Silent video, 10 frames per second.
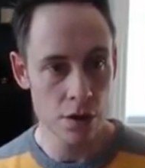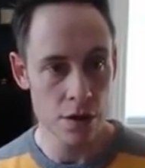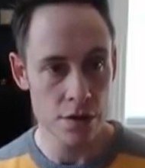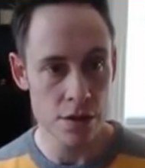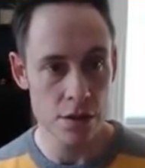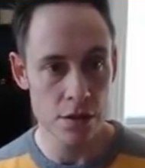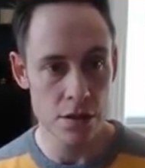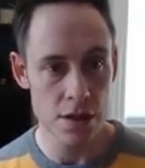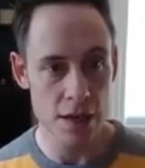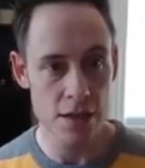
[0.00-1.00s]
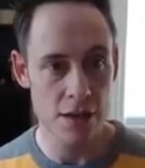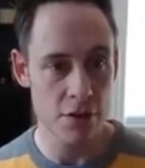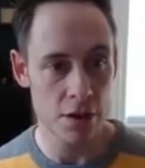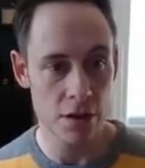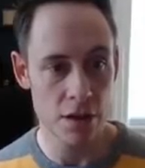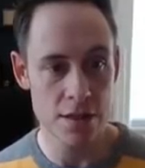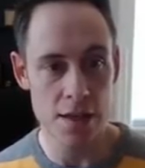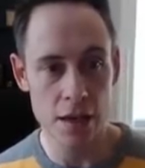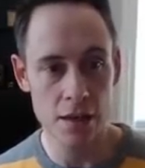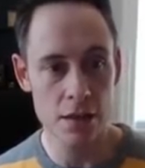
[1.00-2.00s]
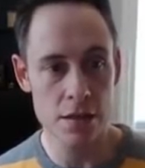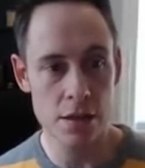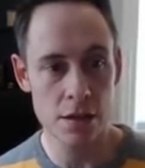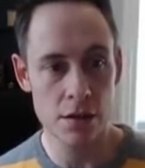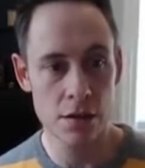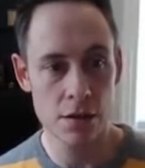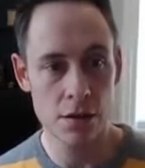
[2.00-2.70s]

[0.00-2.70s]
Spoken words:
Does Yext have a second listing?